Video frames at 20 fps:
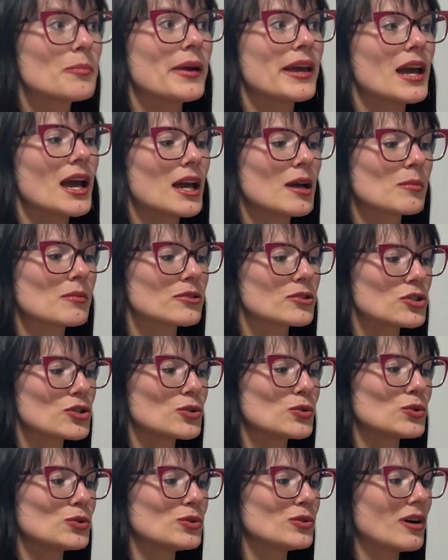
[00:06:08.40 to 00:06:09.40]
be able
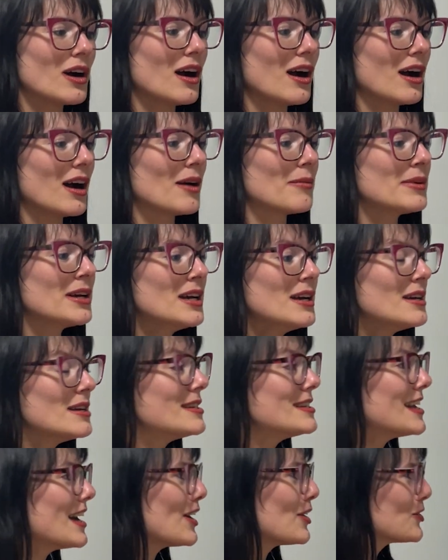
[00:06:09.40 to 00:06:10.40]
to
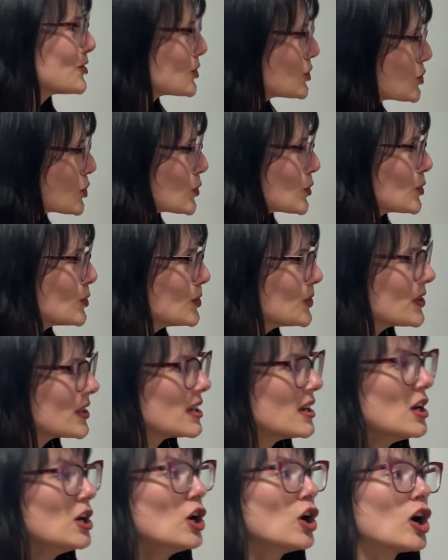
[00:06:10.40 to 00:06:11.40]
tell the truth,
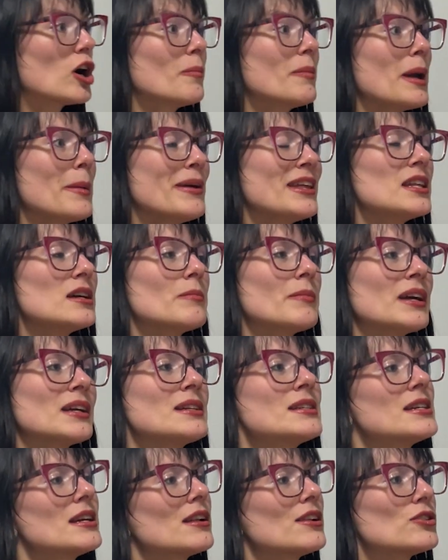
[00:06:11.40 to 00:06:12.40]
or maybe they might
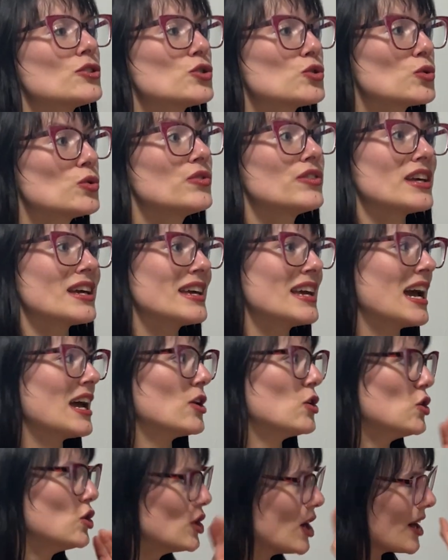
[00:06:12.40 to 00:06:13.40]
tell the truth,
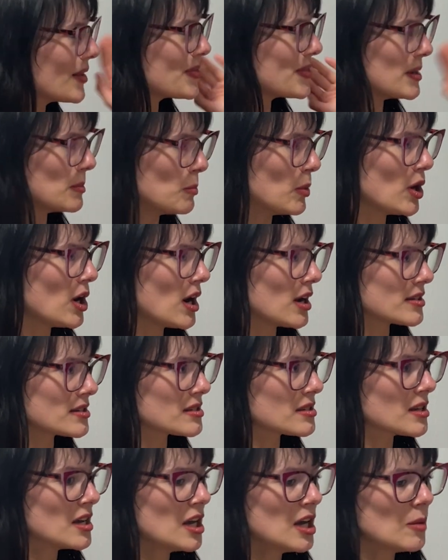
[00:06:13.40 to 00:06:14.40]
again, not the
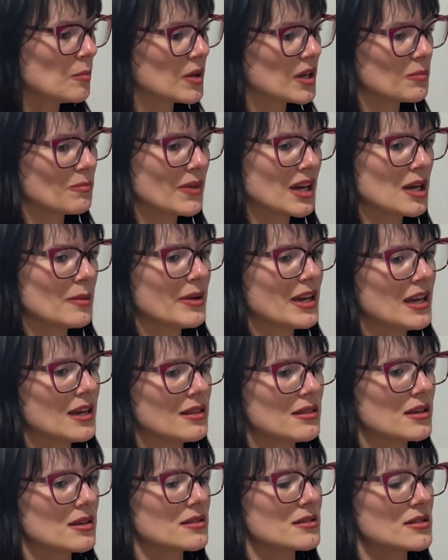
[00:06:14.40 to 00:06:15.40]
boss, but maybe
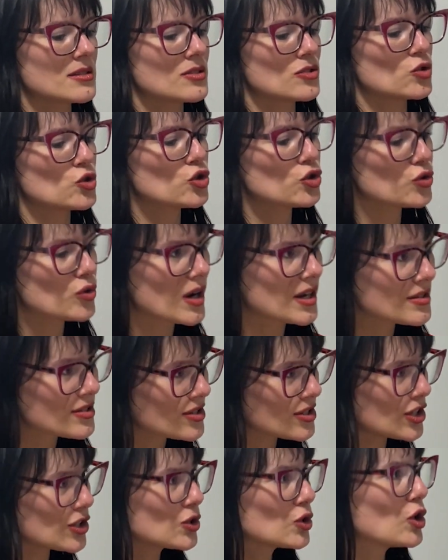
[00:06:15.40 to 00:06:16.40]
this
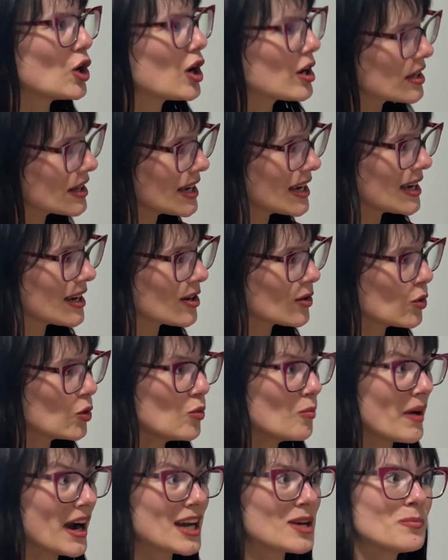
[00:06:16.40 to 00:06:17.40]
trusted colleague who
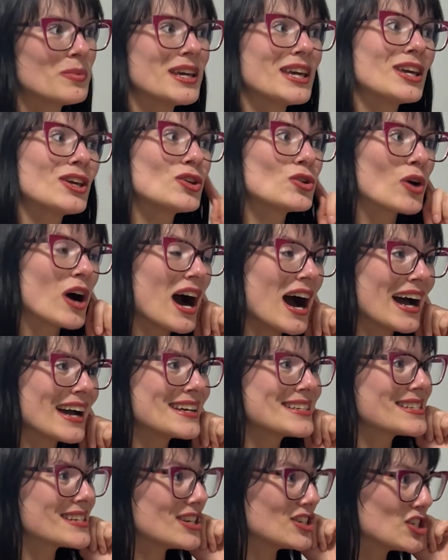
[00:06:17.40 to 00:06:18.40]
might be your
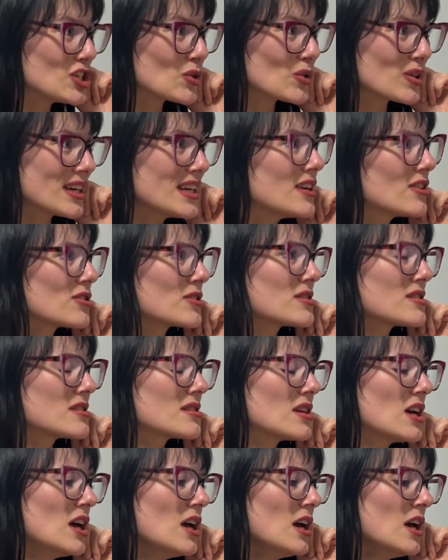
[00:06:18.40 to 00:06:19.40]
eyes and your ears.
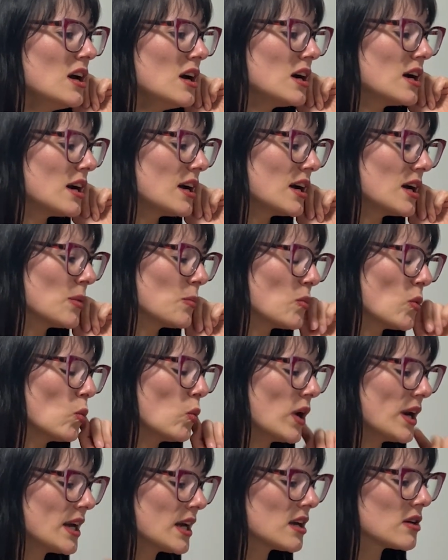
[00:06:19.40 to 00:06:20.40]

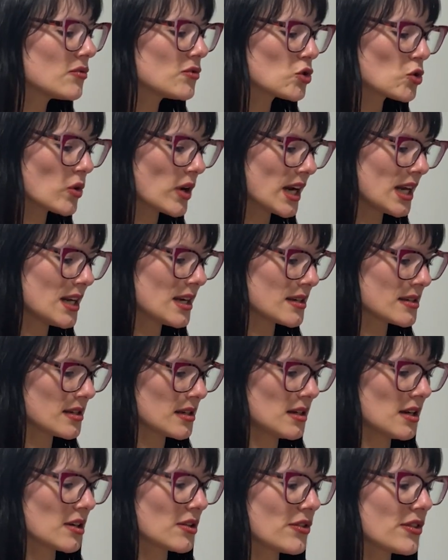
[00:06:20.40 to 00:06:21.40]
When I give trainings,
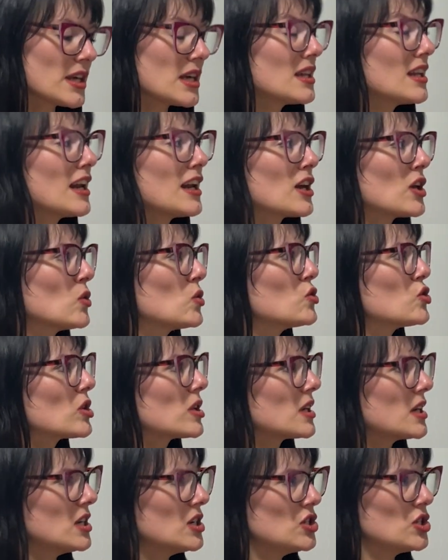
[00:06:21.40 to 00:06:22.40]
another thing that I
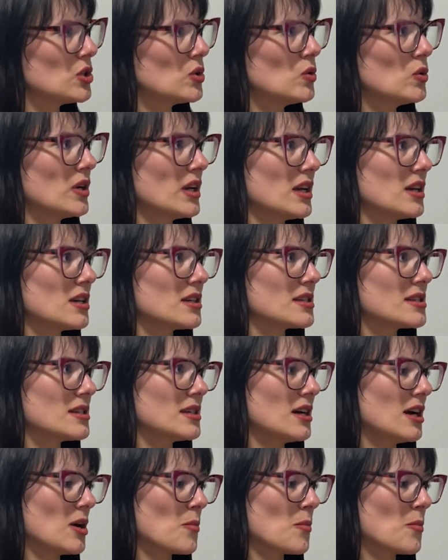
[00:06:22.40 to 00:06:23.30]
usually do is